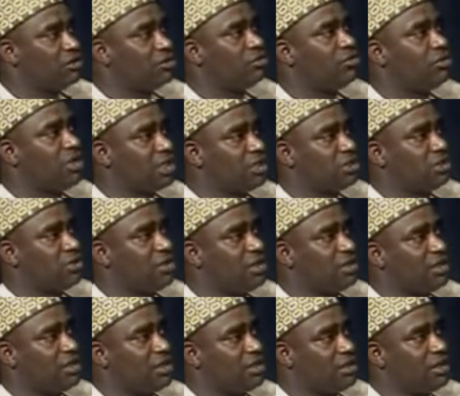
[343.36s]
to make
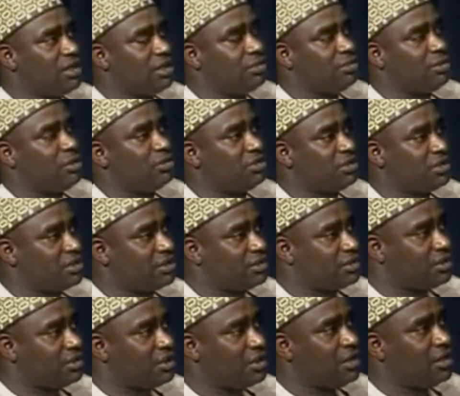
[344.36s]
sure that that
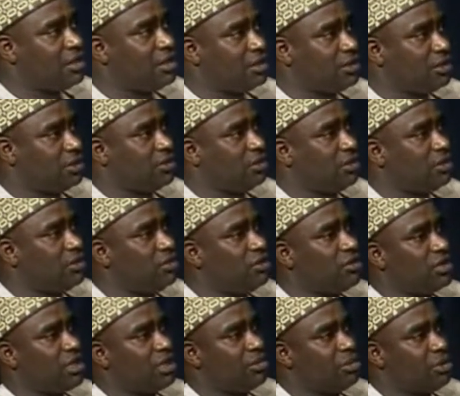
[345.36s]
project is done. The
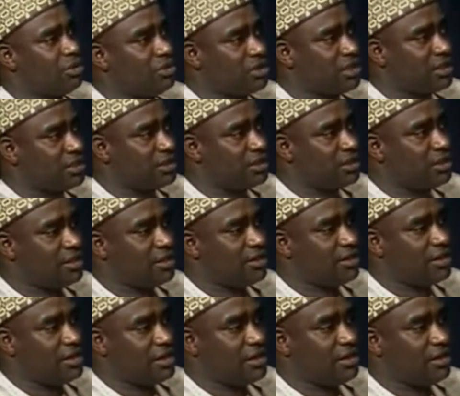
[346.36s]
other projects
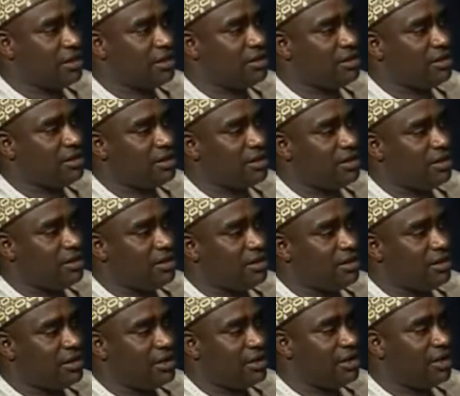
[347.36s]
that they
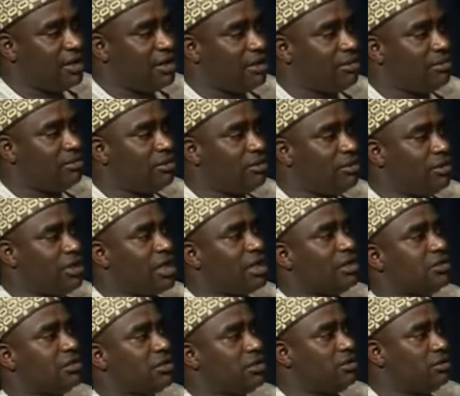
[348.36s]

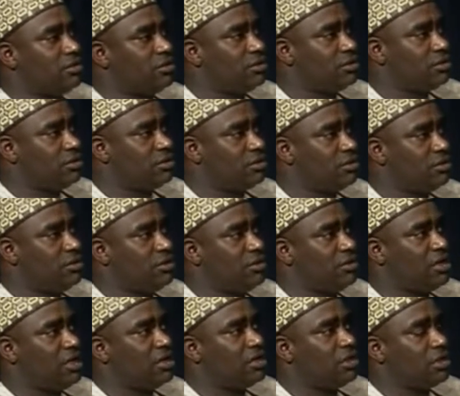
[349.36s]
execute,
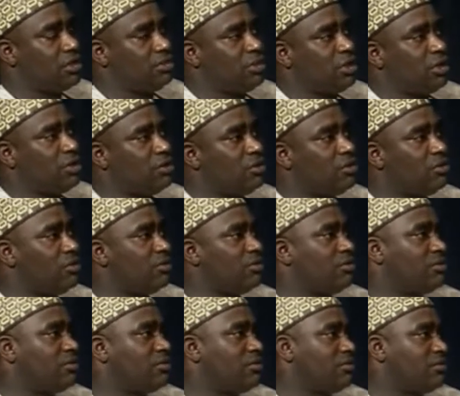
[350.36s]
that is below
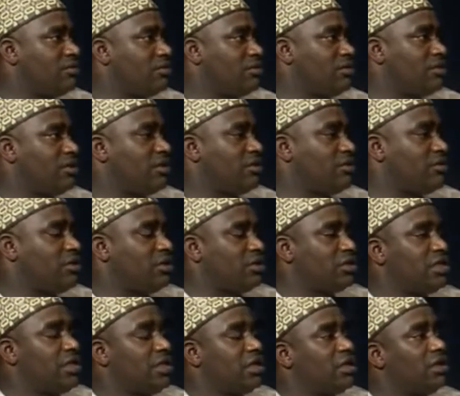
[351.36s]

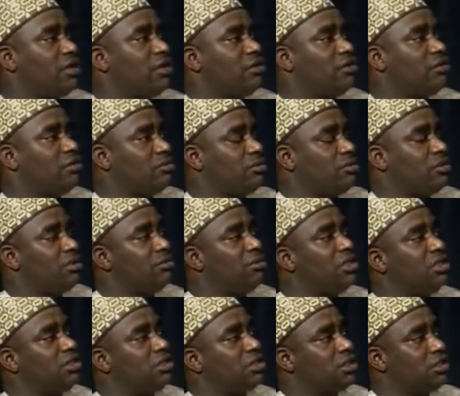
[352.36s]
what they can come to the
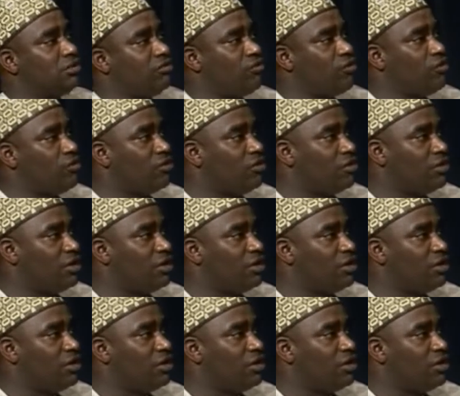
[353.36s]
ministry for,